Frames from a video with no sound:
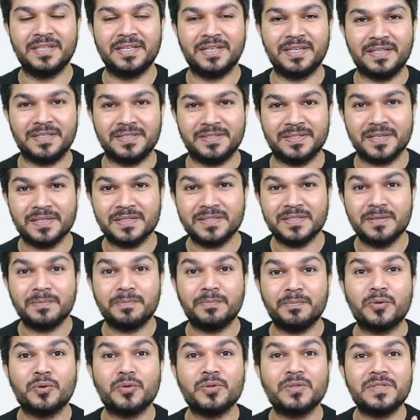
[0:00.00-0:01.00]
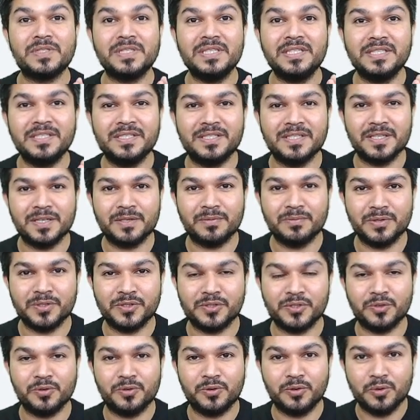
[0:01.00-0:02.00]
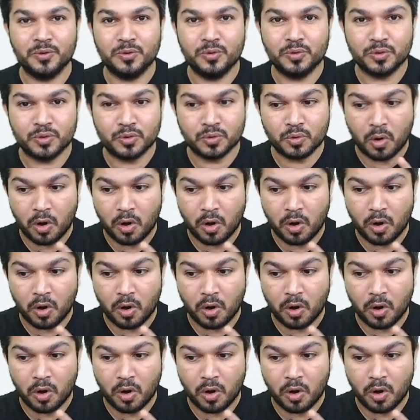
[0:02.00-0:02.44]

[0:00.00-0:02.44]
the procedure which you do to